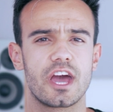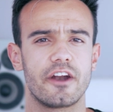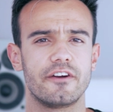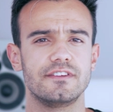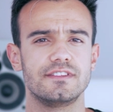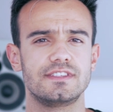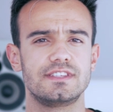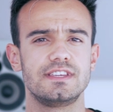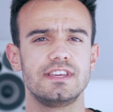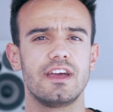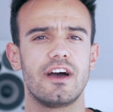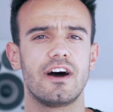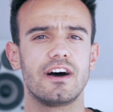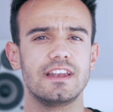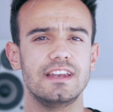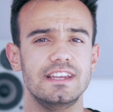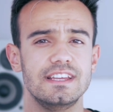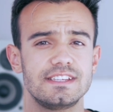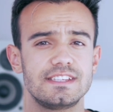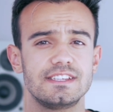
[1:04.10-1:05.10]
currency
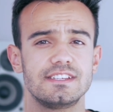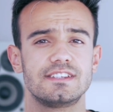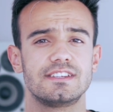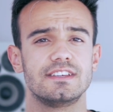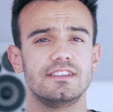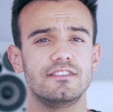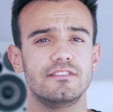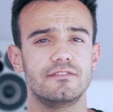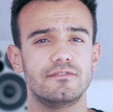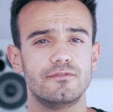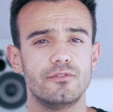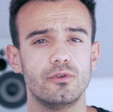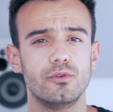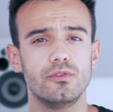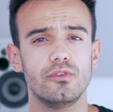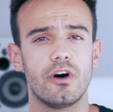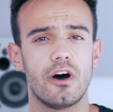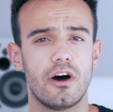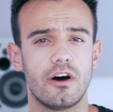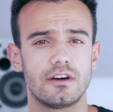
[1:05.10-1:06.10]
are listed in the
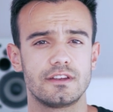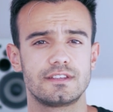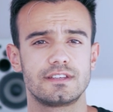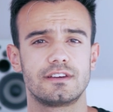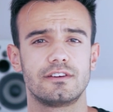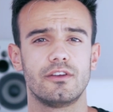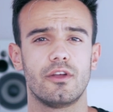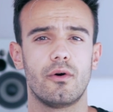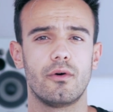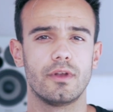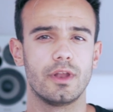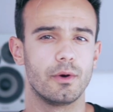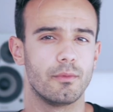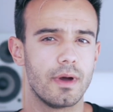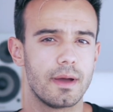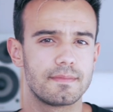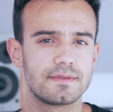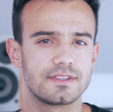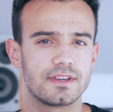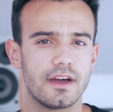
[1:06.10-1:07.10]
full article on our
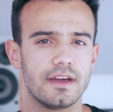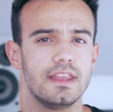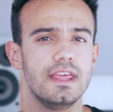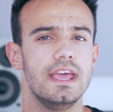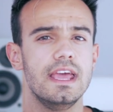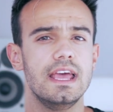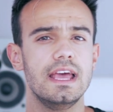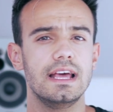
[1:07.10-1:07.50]
website.